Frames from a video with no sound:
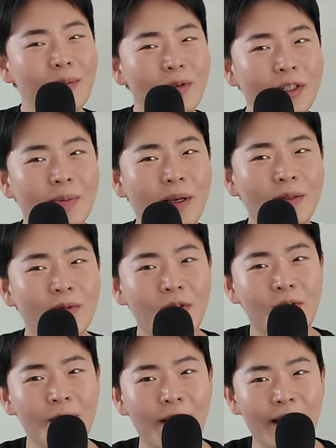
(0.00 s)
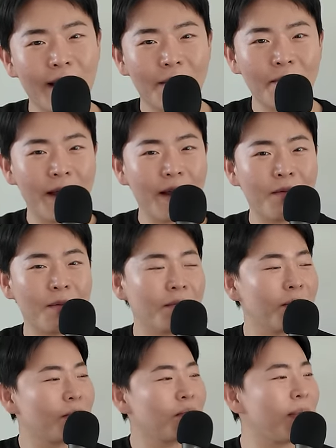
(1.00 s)
I'm responsible for my uh, me-
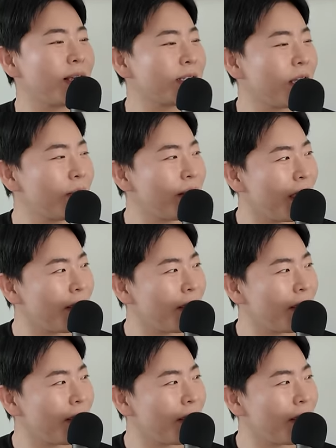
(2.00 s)
messed up